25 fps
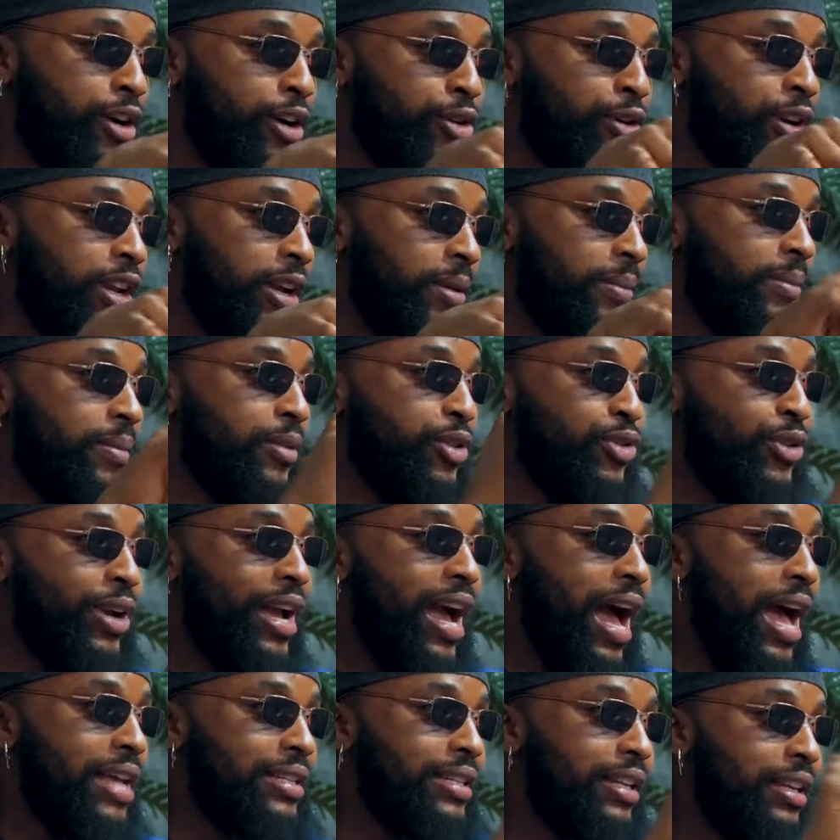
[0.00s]
Yeah, you
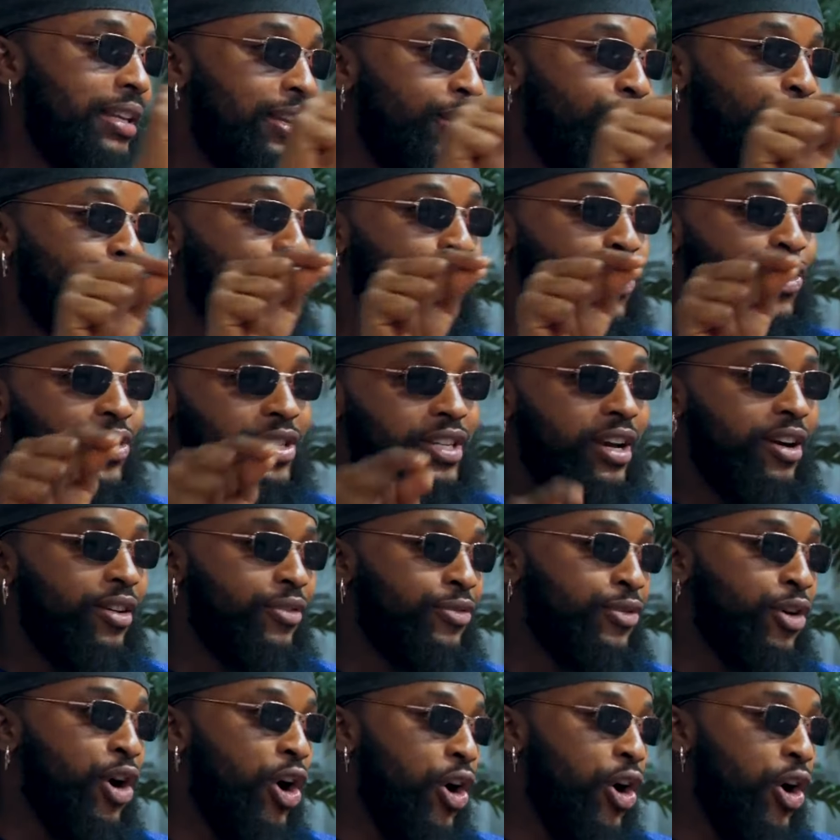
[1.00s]
guys acronym. love yourself.